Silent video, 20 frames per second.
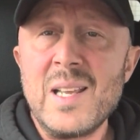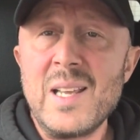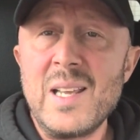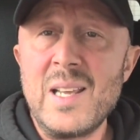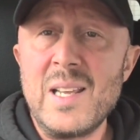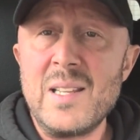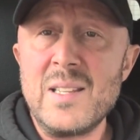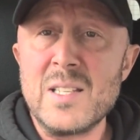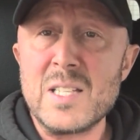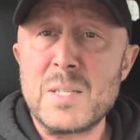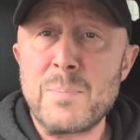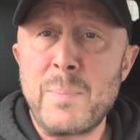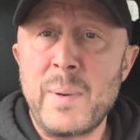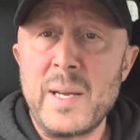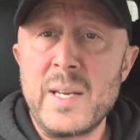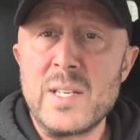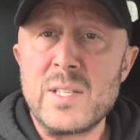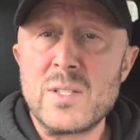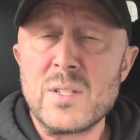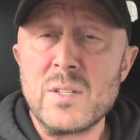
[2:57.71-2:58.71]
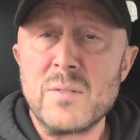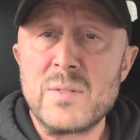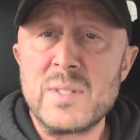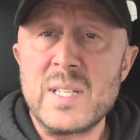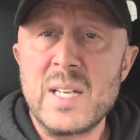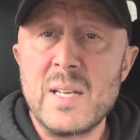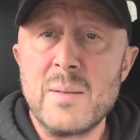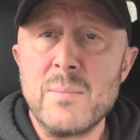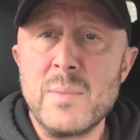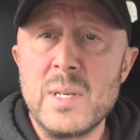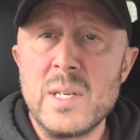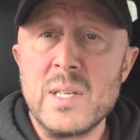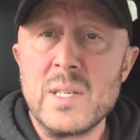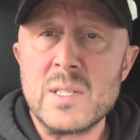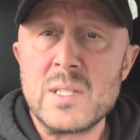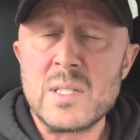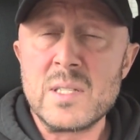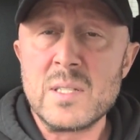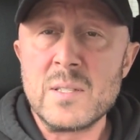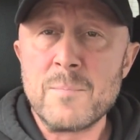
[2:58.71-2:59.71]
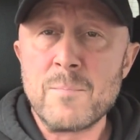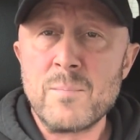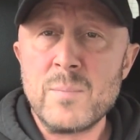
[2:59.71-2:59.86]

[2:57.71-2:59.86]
in the space of 10 minutes.